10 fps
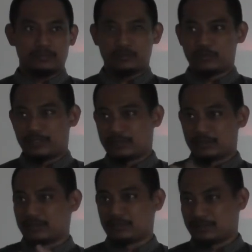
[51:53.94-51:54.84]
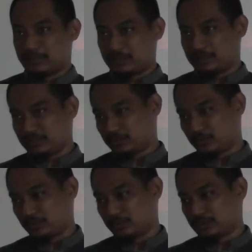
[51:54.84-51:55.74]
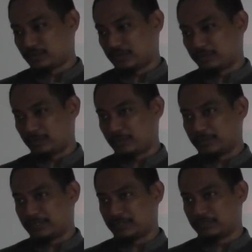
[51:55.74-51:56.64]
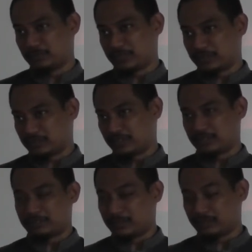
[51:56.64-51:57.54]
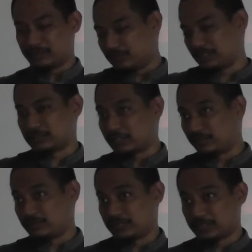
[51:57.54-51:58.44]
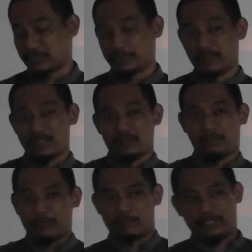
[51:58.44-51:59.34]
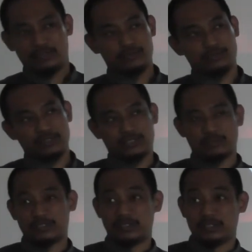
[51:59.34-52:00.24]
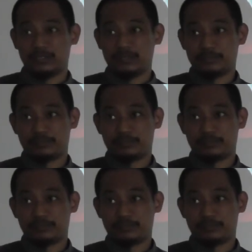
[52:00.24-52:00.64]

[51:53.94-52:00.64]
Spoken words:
what so it's quite problematic. You can try that kind of discussion. But when you go in chapter 3,